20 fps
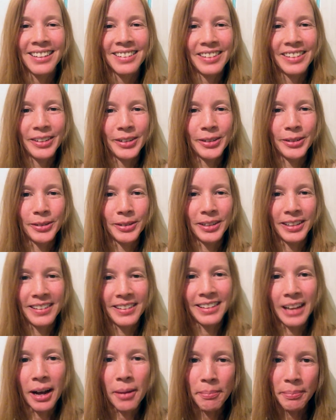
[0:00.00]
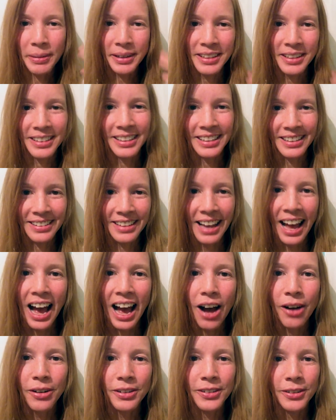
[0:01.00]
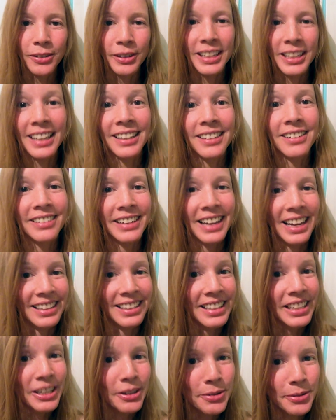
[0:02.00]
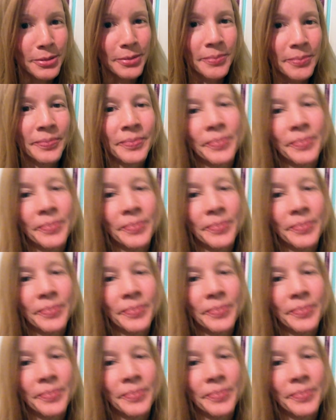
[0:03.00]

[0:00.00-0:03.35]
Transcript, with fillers: So it's dumping this out so it can create new.